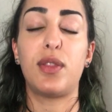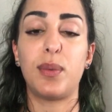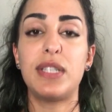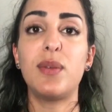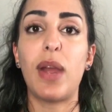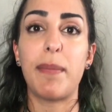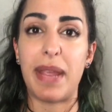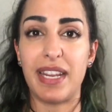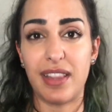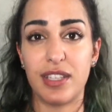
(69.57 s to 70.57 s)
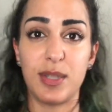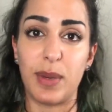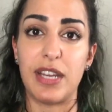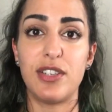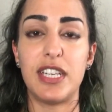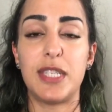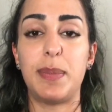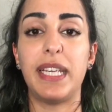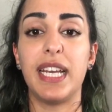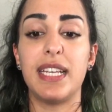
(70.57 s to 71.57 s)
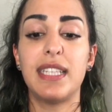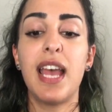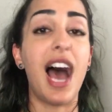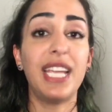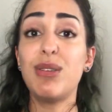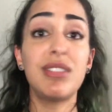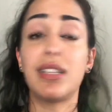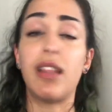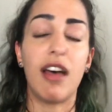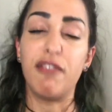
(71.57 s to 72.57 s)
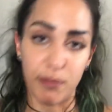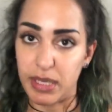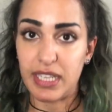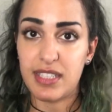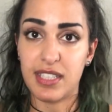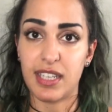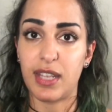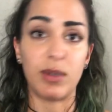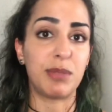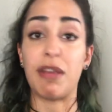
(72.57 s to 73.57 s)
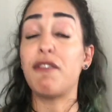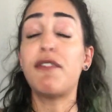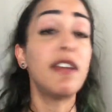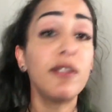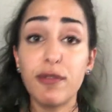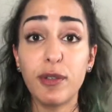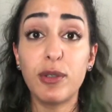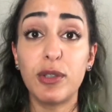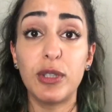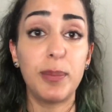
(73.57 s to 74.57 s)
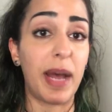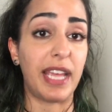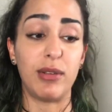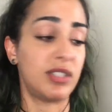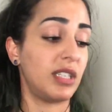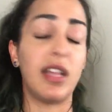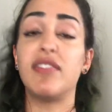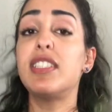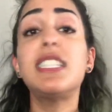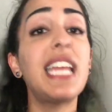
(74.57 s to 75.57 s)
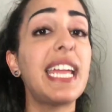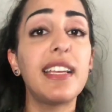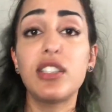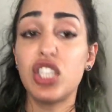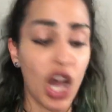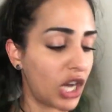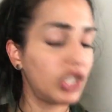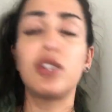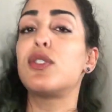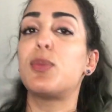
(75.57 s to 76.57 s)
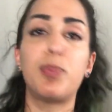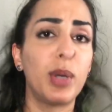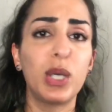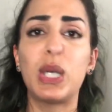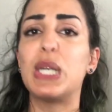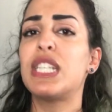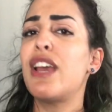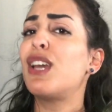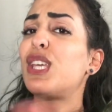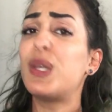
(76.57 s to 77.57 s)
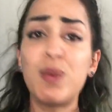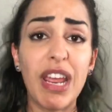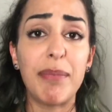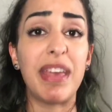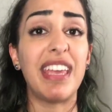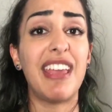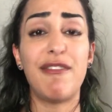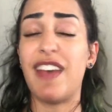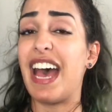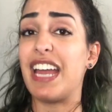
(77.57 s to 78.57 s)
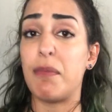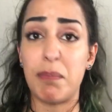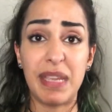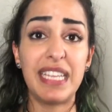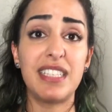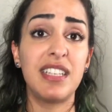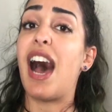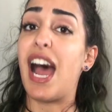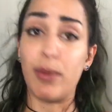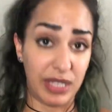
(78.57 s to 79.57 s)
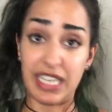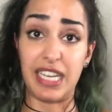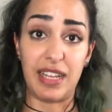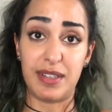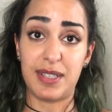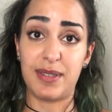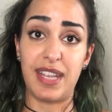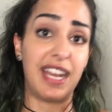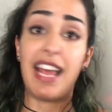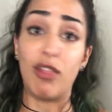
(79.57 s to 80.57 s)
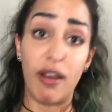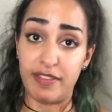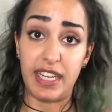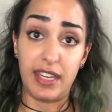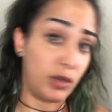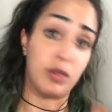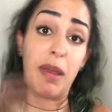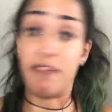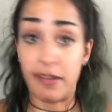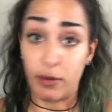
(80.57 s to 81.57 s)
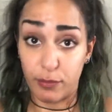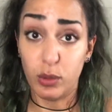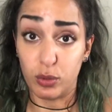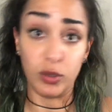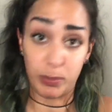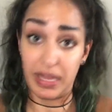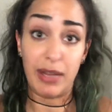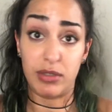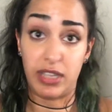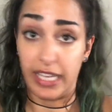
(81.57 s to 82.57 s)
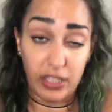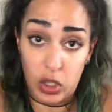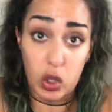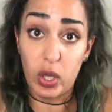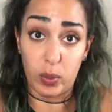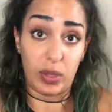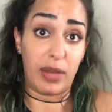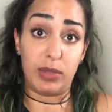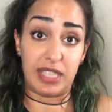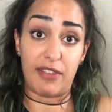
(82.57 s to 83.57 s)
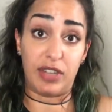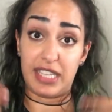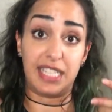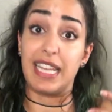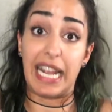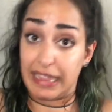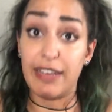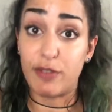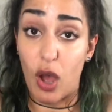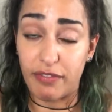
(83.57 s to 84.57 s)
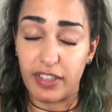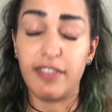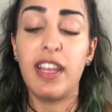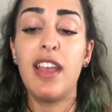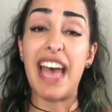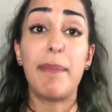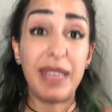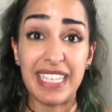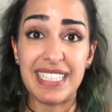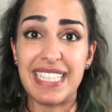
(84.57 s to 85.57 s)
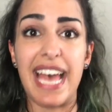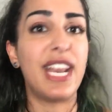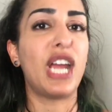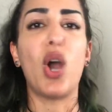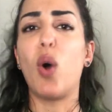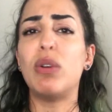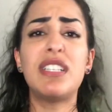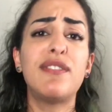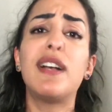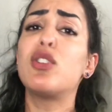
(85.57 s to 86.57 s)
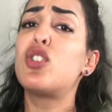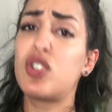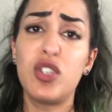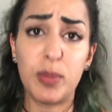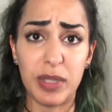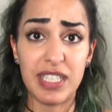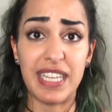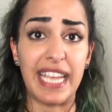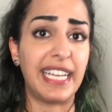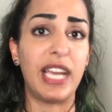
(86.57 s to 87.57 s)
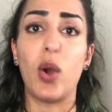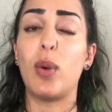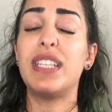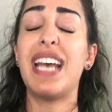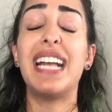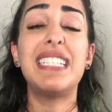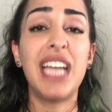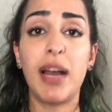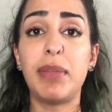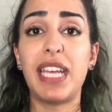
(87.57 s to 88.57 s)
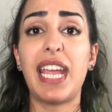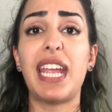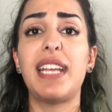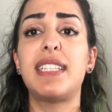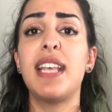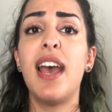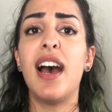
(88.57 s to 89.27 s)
the reason why I made the switch is because I used to love meat. It was my favorite food group. I used to love steak, tacos, burgers, you name it. If it had meat, I would eat it, and I loved it. It was my favorite food group. That was everything that I lived off of. That being said, I always felt super sick. I always had tummy aches.